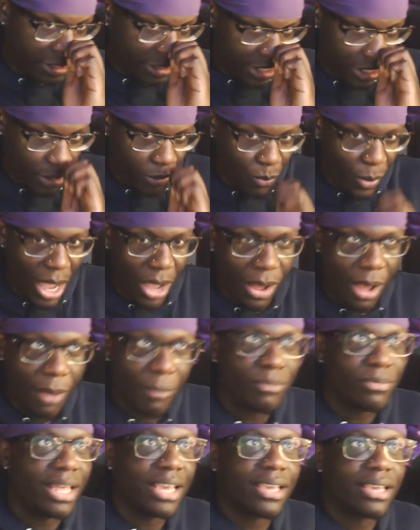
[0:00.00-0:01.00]
seeing, wow,
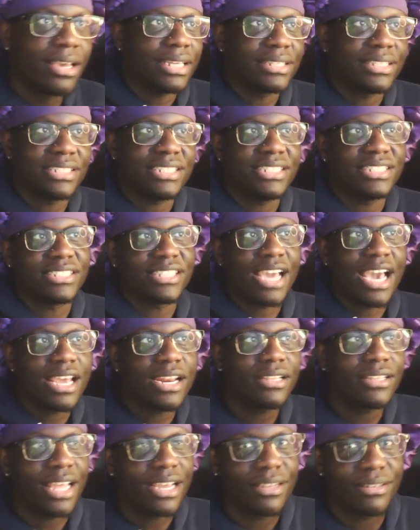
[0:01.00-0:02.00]
I'm like this is kind
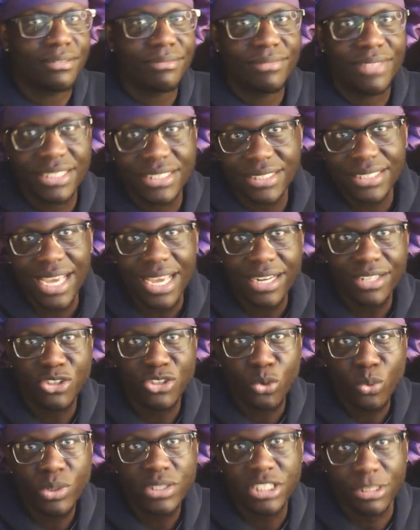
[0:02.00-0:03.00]
of
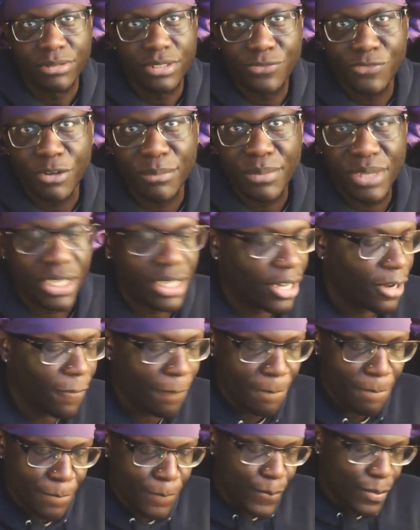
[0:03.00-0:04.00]
doing something for me, you know?
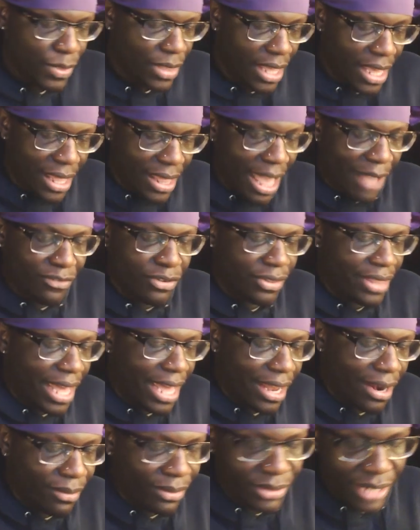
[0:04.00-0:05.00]
After
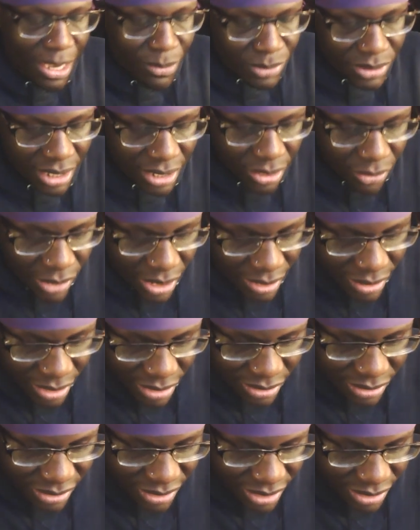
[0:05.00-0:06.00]
that, I was like, okay,
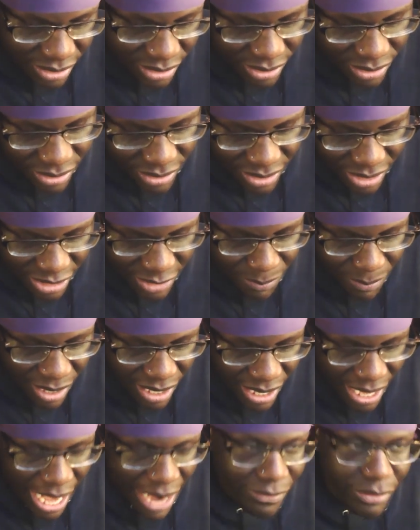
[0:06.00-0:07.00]
this
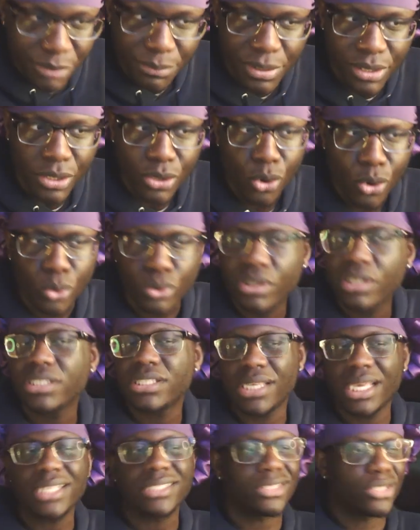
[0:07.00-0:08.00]
might have to be the goal. This
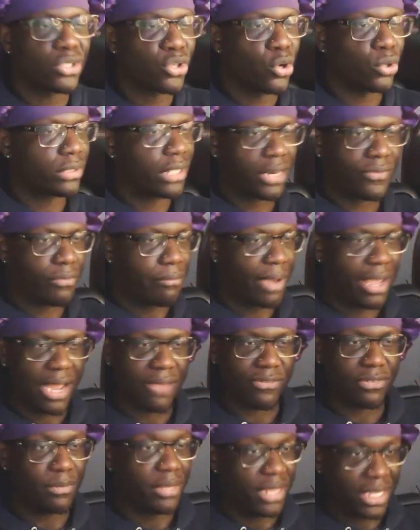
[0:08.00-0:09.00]
is the goal. Not even might
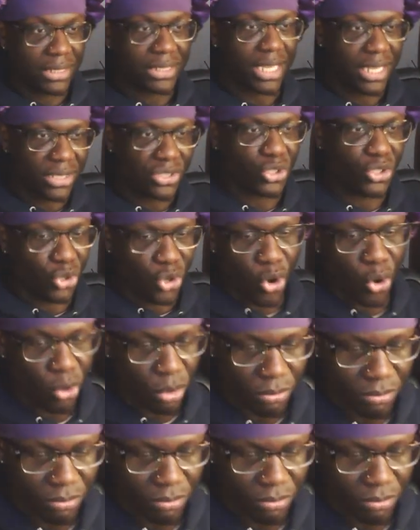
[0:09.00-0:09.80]
have to be, this is the goal.